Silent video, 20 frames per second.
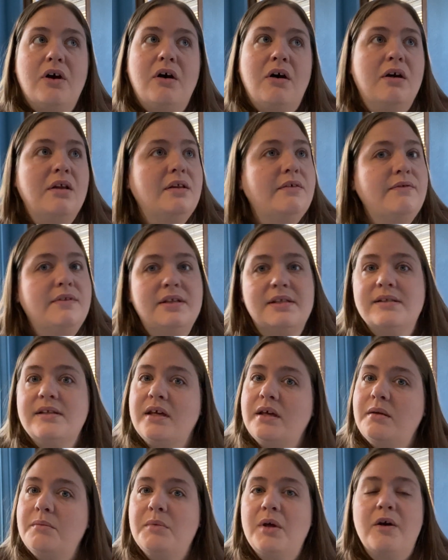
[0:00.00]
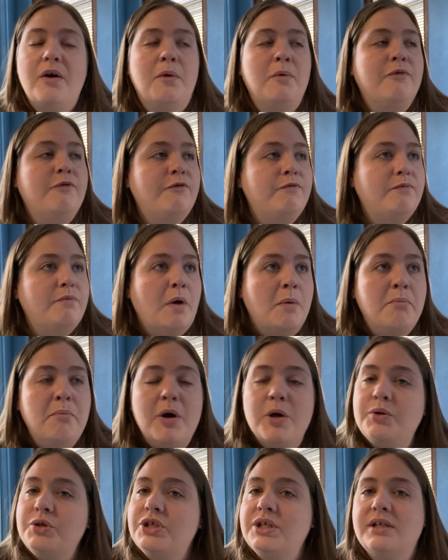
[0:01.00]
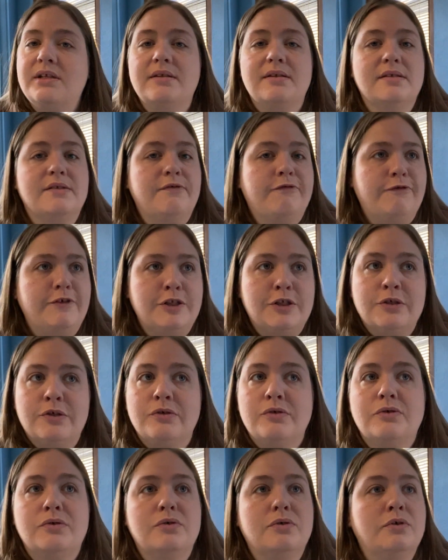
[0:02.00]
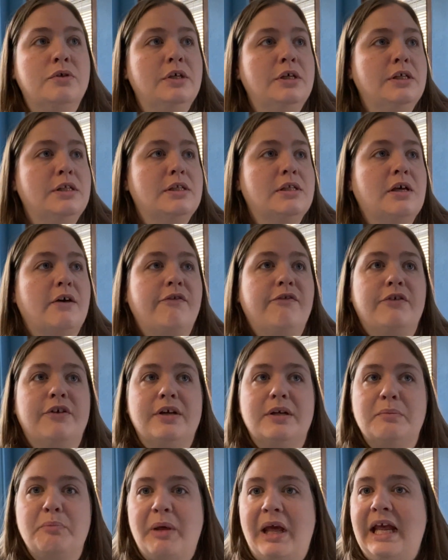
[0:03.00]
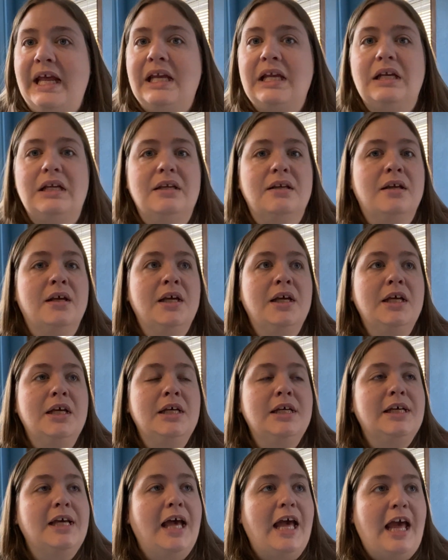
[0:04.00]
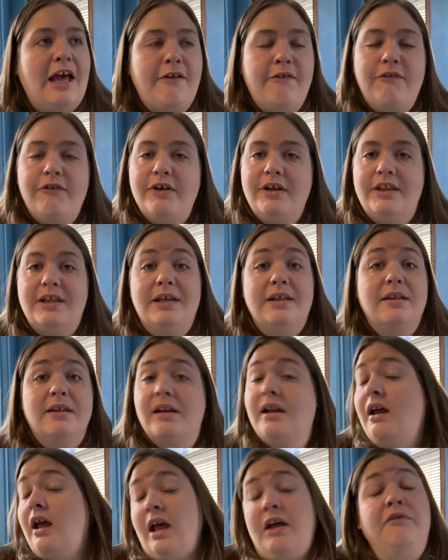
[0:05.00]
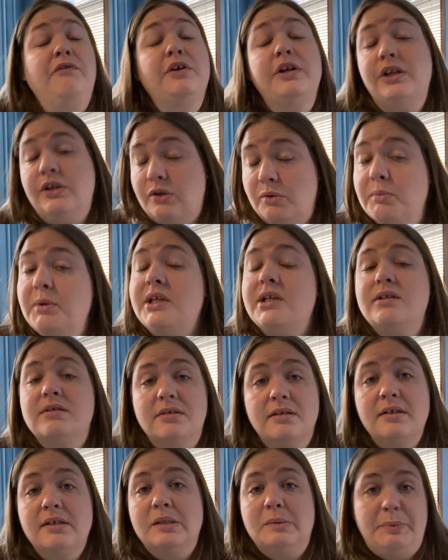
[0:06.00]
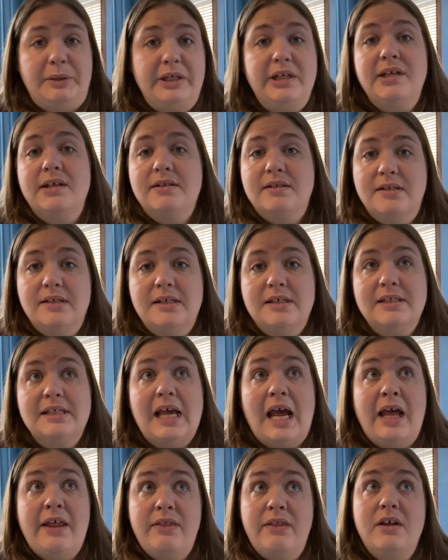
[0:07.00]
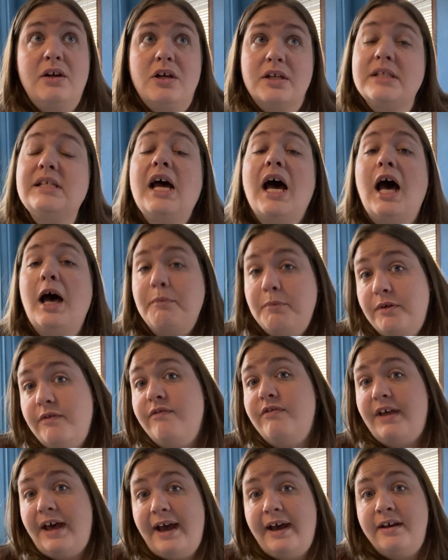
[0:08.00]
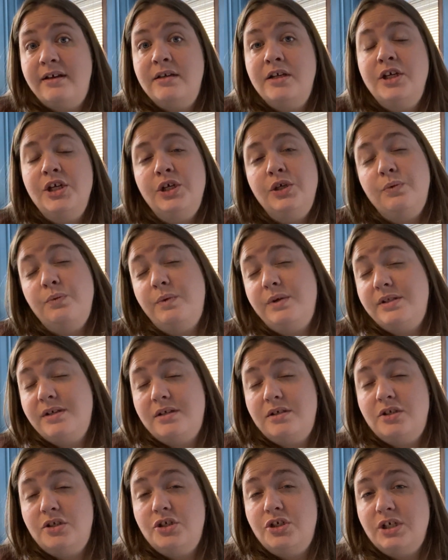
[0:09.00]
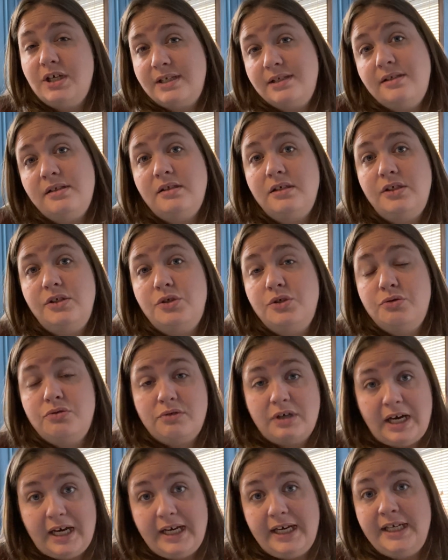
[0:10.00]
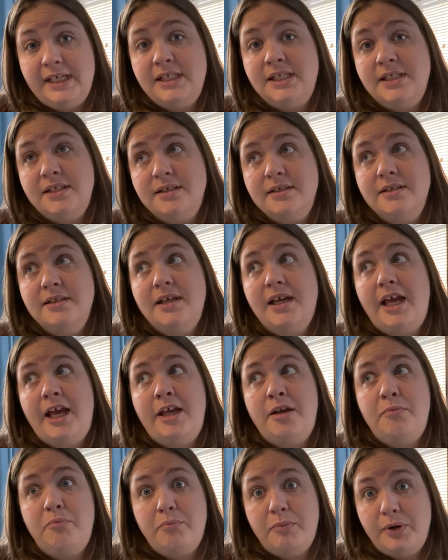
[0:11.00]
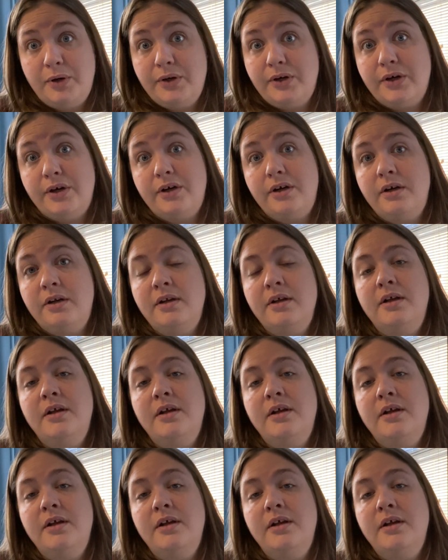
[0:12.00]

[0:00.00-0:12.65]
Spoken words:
all of the same emotions, physical suffering, pain, everything that every human experiences. And then on top of that, was unjustly tried and murdered